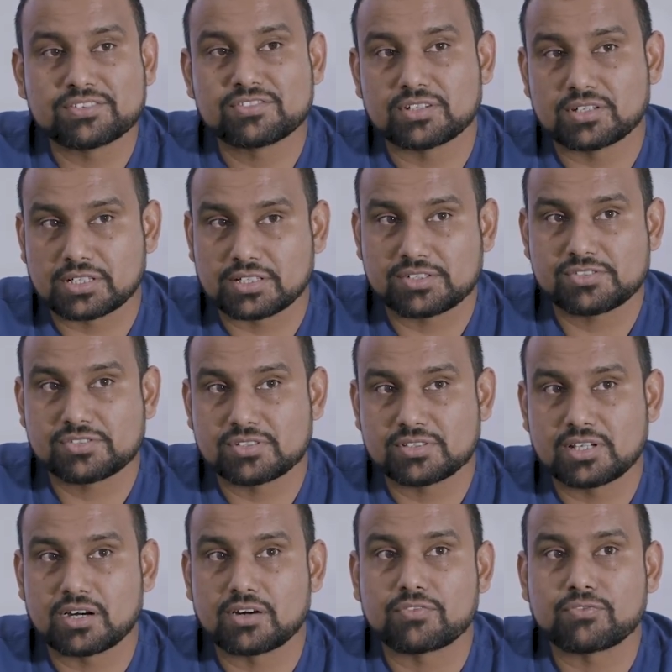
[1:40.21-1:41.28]
circuits
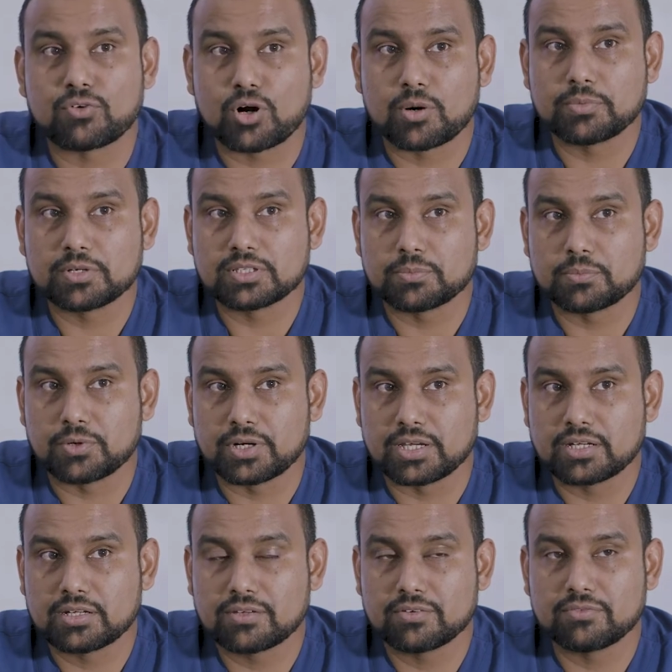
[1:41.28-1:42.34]
that are formed in the brain